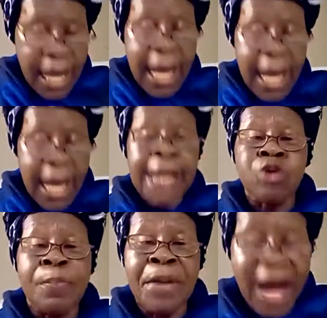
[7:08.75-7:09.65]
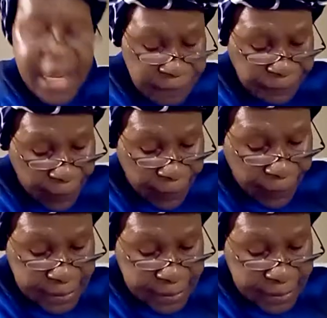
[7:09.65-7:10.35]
it will be manifest.